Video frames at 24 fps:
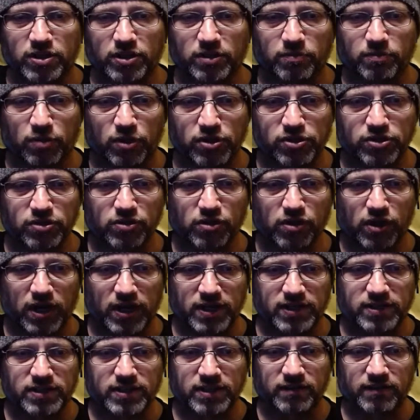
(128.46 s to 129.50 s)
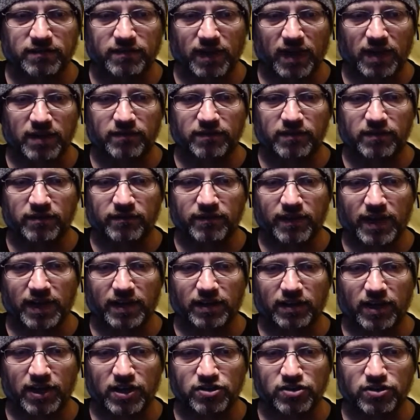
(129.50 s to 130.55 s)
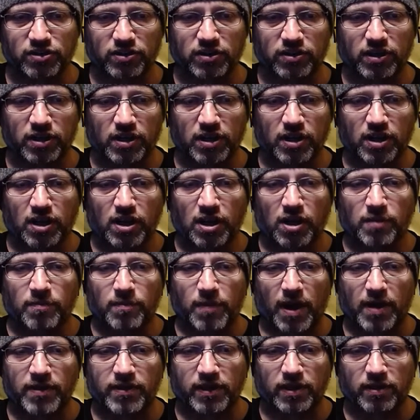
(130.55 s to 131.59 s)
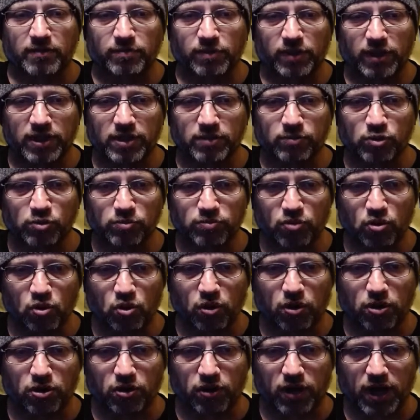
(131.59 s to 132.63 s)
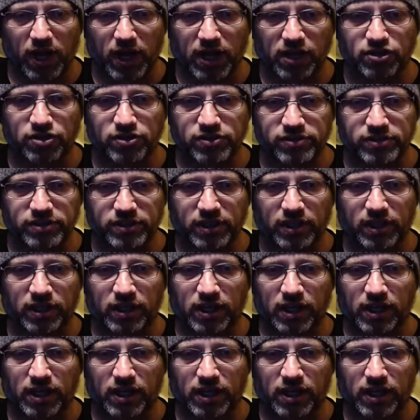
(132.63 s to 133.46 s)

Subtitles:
to the person or entity fined for the violation by the applicable board or agency in